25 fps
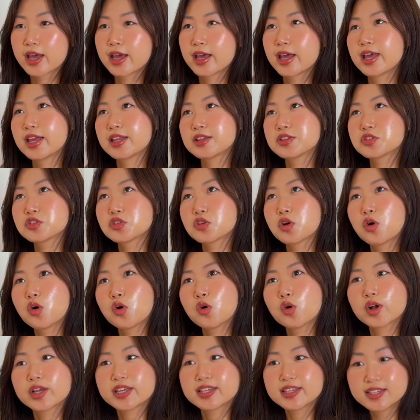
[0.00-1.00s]
And
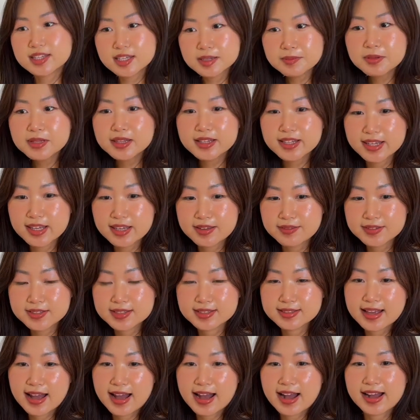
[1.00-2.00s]
so he believes
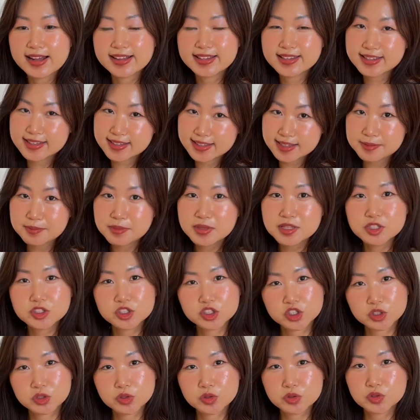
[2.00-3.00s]
that he must
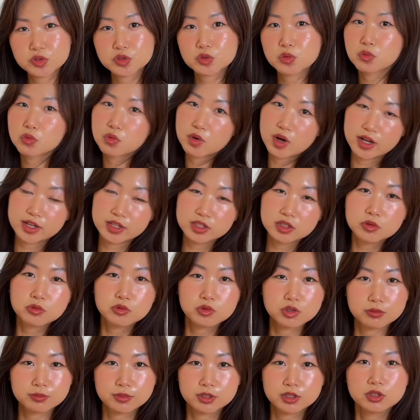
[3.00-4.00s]
choose one
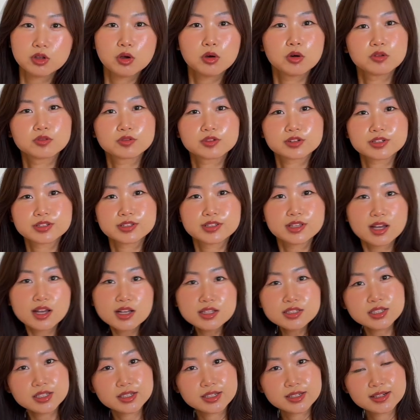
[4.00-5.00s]
woman over the
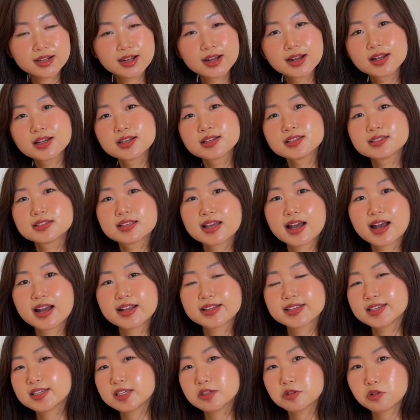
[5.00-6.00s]
other, that
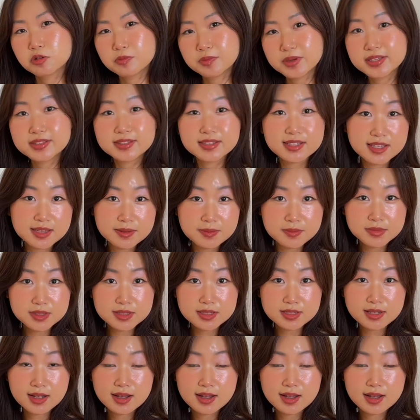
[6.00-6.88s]
he will be deemed